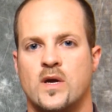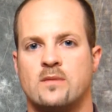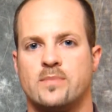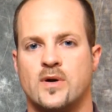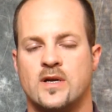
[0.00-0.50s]

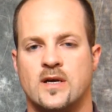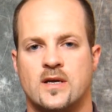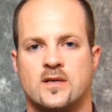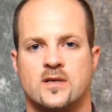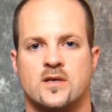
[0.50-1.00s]
we can
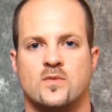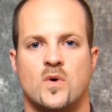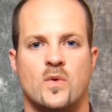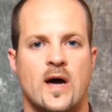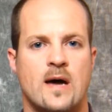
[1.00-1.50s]
predict
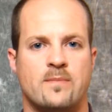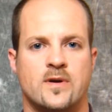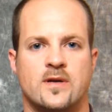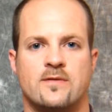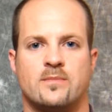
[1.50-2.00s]
what will
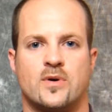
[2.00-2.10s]
happen